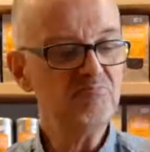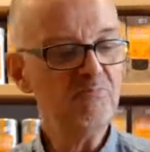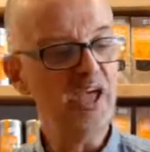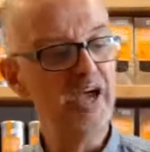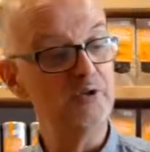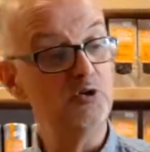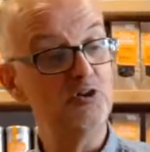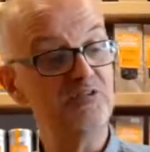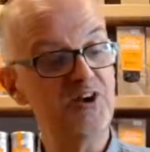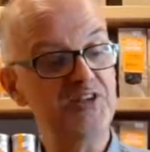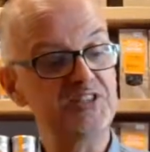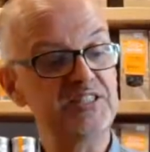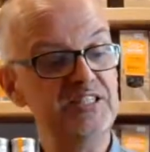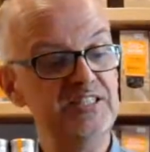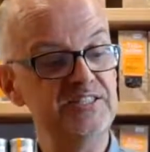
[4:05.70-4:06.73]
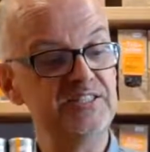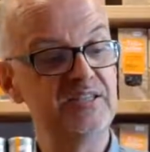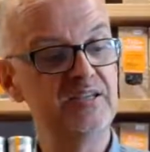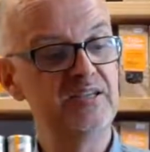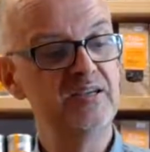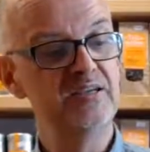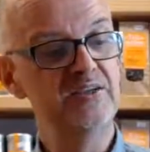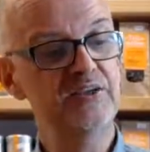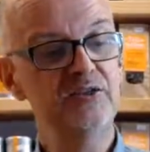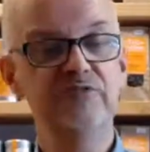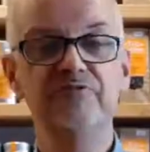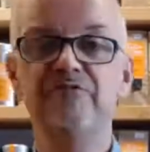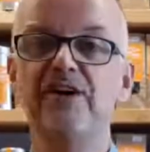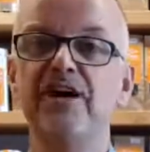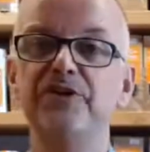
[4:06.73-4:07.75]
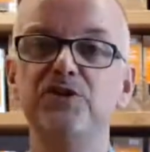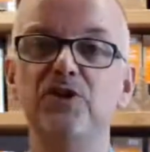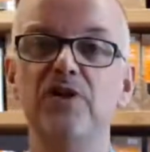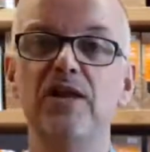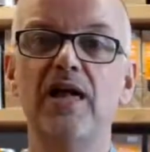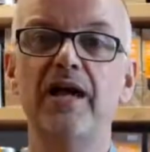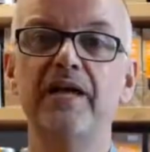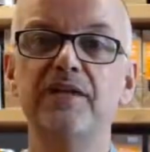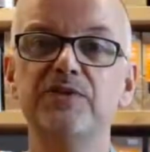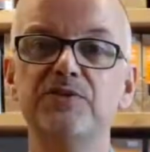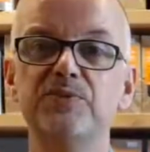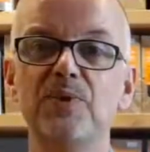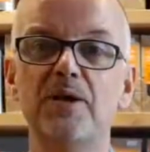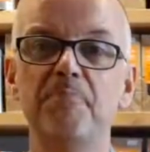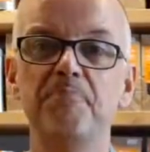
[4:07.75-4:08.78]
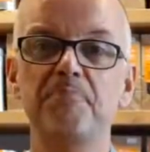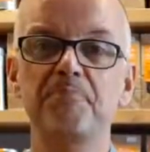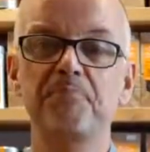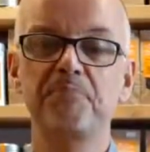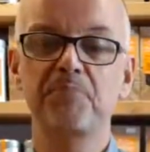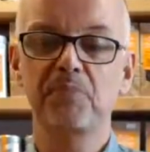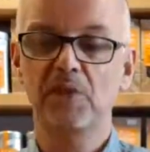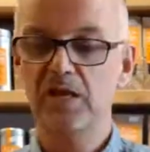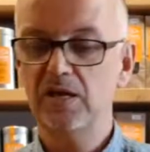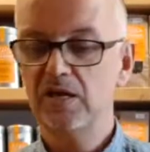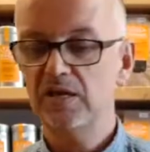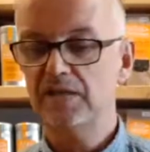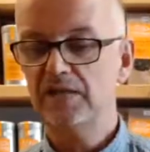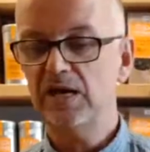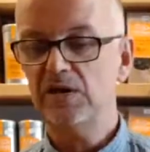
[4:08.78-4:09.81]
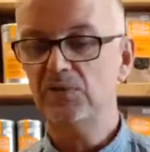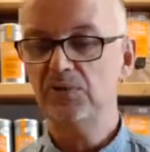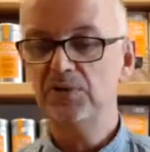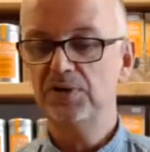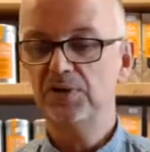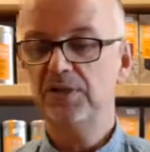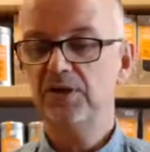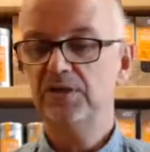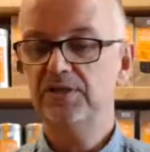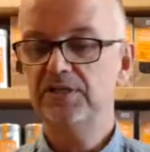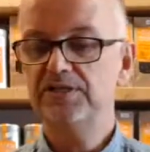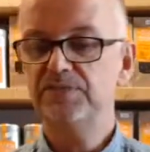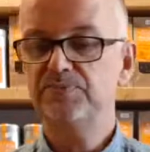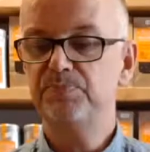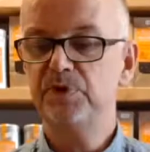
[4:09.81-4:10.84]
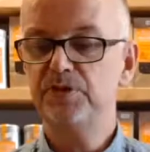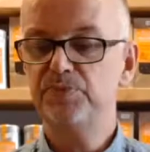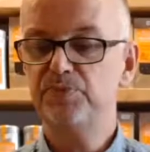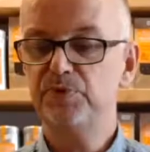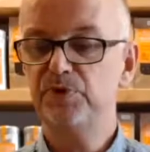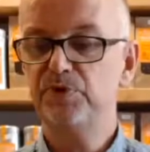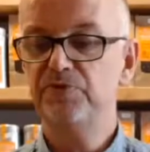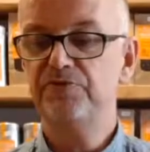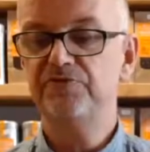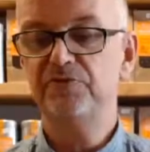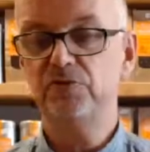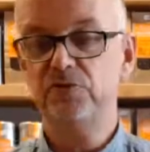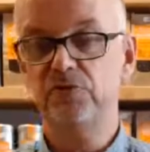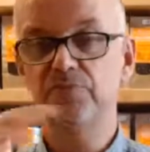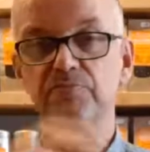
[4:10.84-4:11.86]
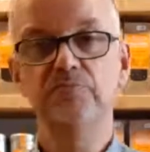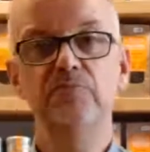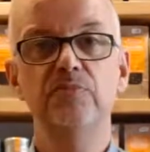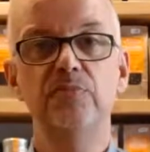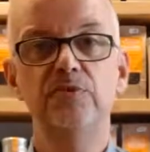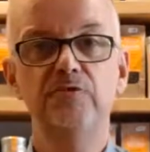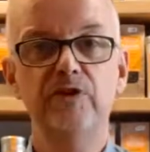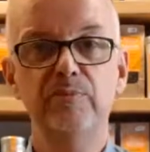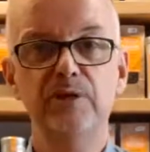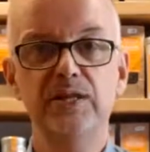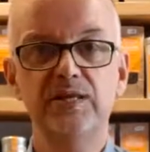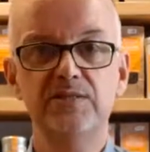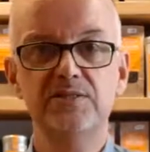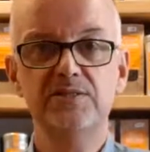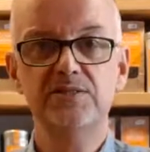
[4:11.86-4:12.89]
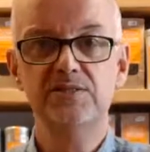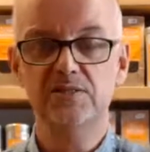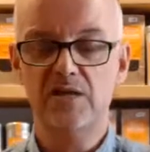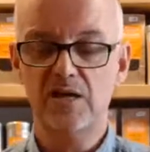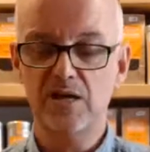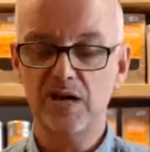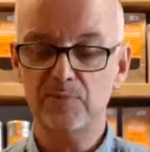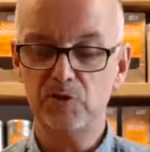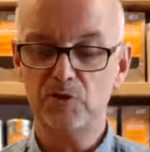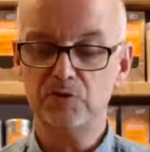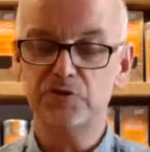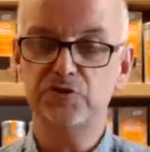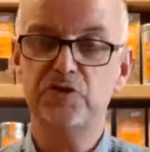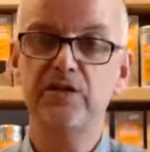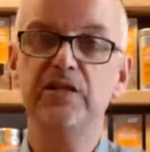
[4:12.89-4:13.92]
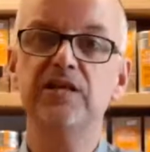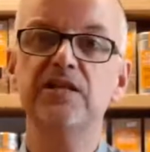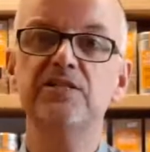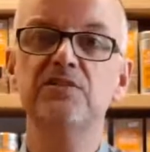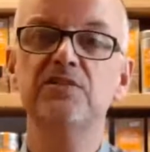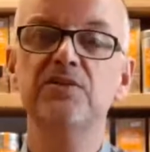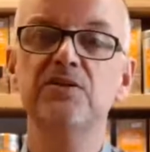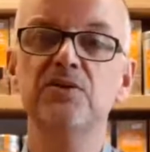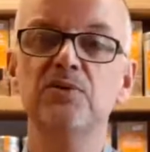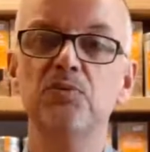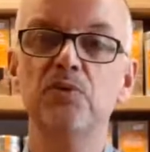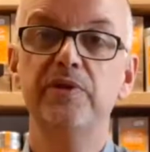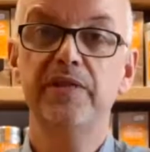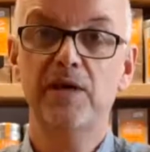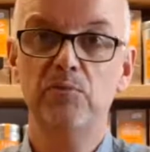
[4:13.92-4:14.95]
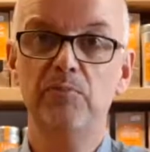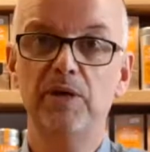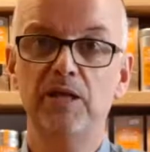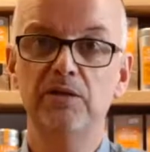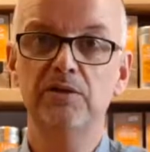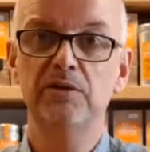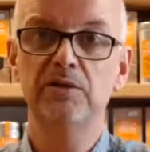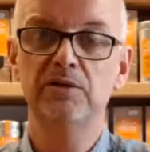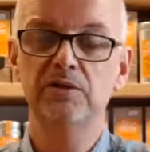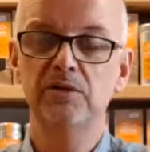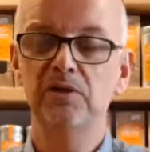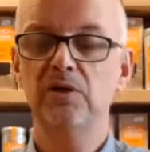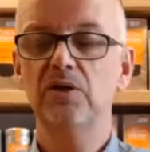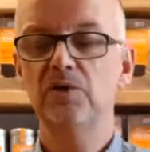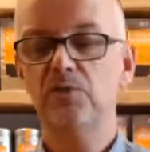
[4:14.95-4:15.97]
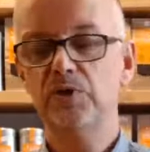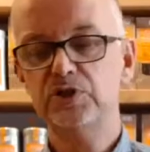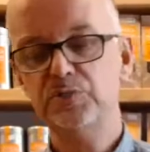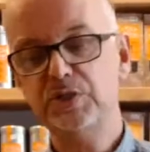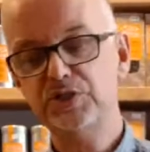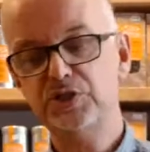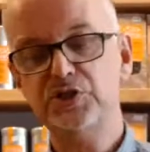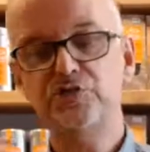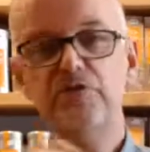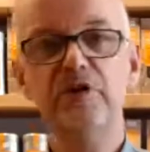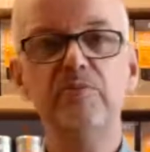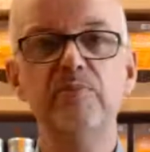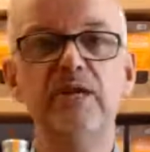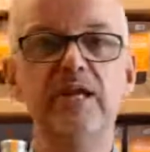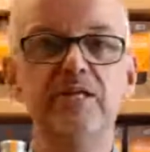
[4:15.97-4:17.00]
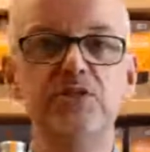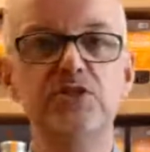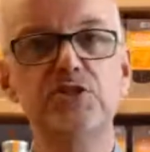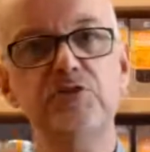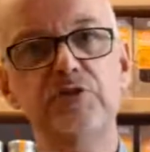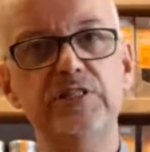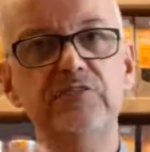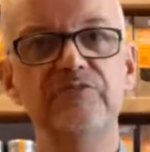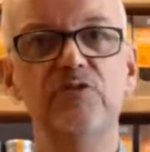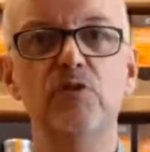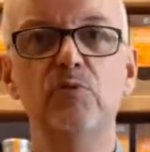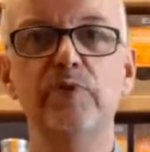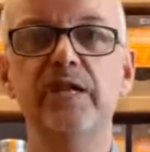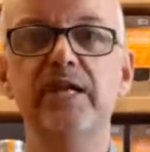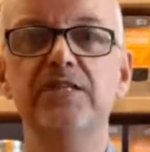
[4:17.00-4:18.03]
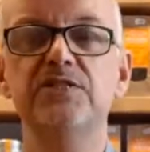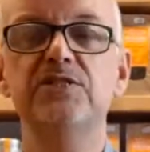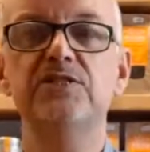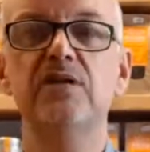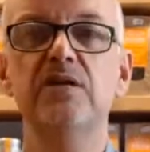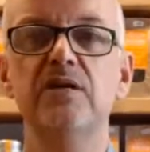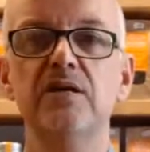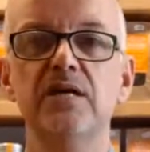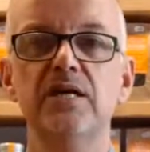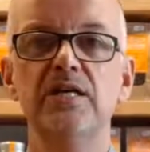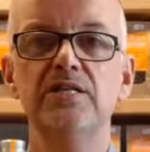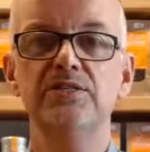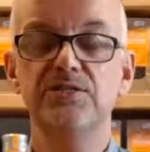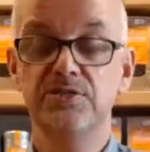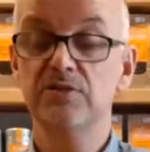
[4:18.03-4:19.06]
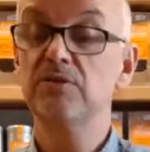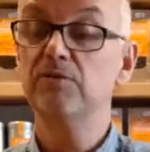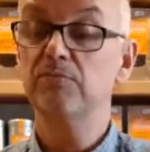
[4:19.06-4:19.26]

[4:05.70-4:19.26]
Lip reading: And all of our teas you can find online as well. Now, this is brewed for 3 minutes. I'm going to drink it without milk, which means 3 minutes, 3 to 4 minutes is